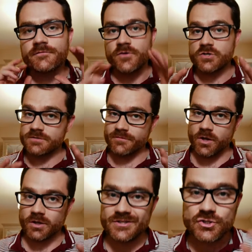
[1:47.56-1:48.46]
first of
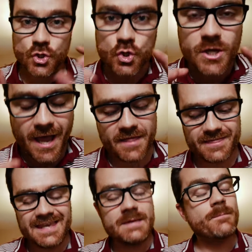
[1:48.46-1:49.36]
all, to
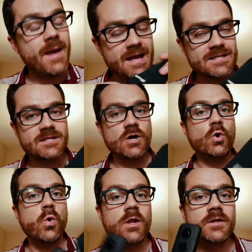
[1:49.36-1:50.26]
get the best
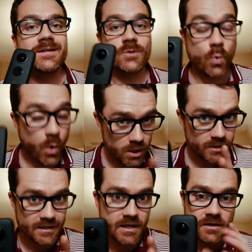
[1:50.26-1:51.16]

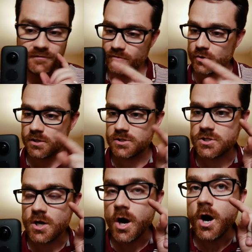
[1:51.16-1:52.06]
quality
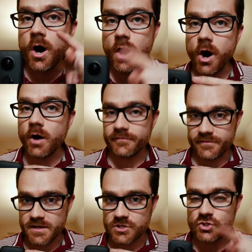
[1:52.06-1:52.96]
footage off
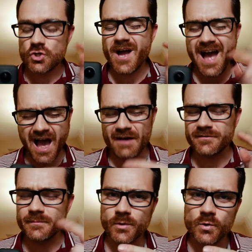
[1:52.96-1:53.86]
this, you
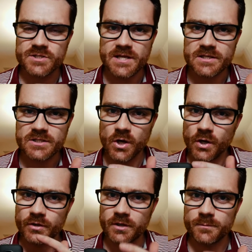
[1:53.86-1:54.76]
have to process it
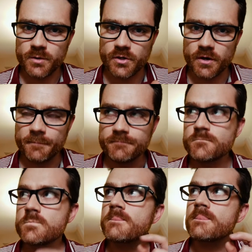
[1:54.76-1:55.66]
on the computer.
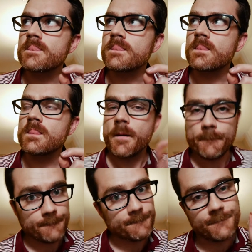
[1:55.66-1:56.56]

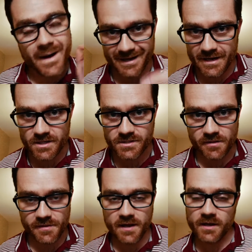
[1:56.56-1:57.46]
But here's
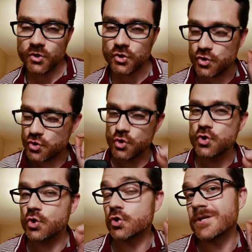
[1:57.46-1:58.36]
the thing, do
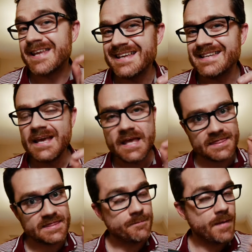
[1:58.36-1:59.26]
you need
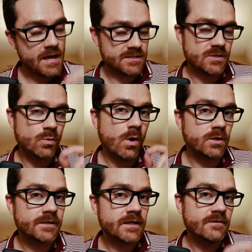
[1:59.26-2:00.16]
the best
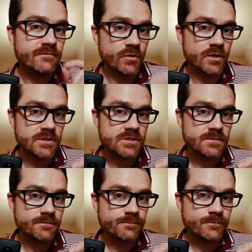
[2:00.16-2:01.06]
quality
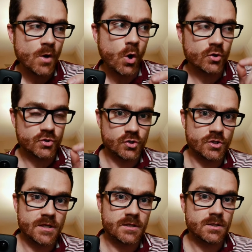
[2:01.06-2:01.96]
footage? Or do
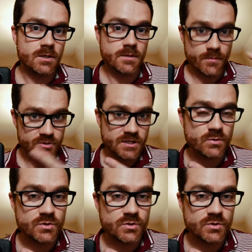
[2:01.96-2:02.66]
you need the most